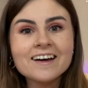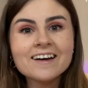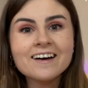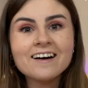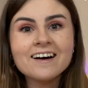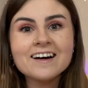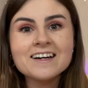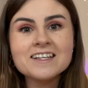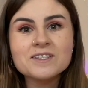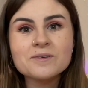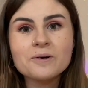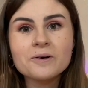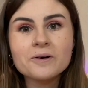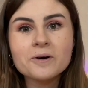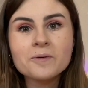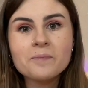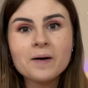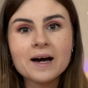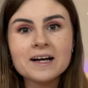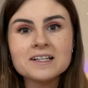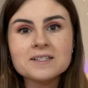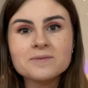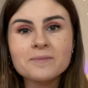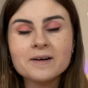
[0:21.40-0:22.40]
guys, welcome
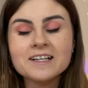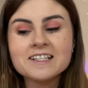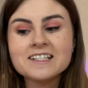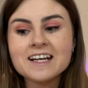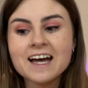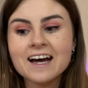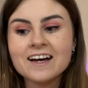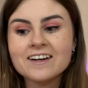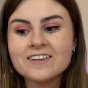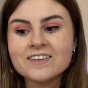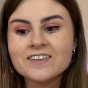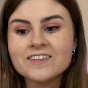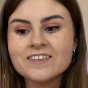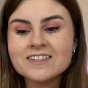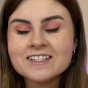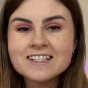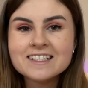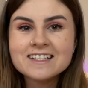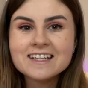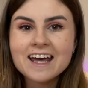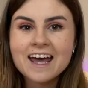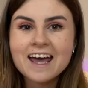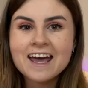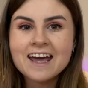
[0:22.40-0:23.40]
back to my channel.
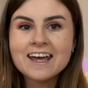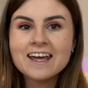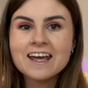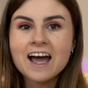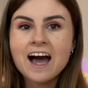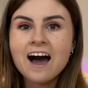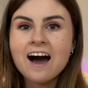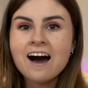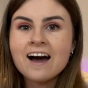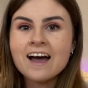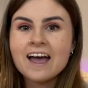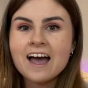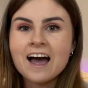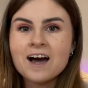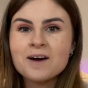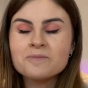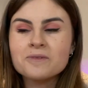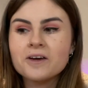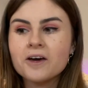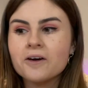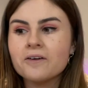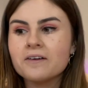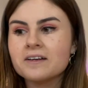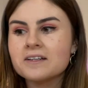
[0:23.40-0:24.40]
Today I am
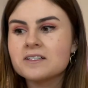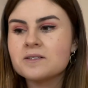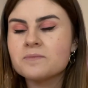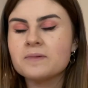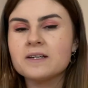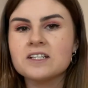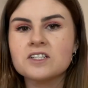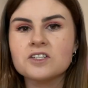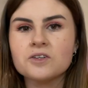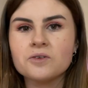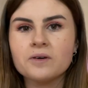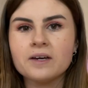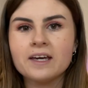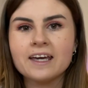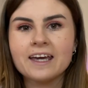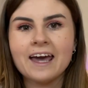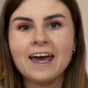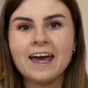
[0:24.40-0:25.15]
going to be doing